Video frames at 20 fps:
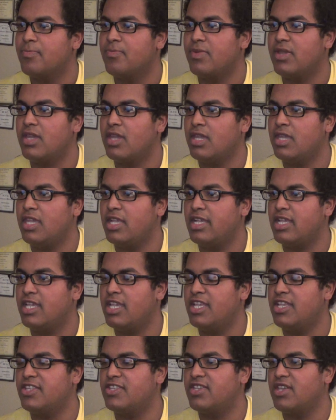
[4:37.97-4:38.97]
And
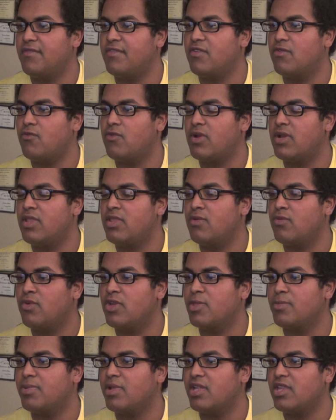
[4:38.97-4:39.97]
he's covered
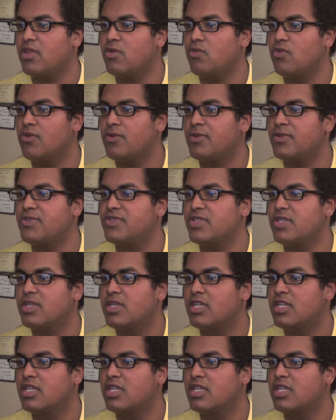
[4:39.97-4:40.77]
with bloody wounds.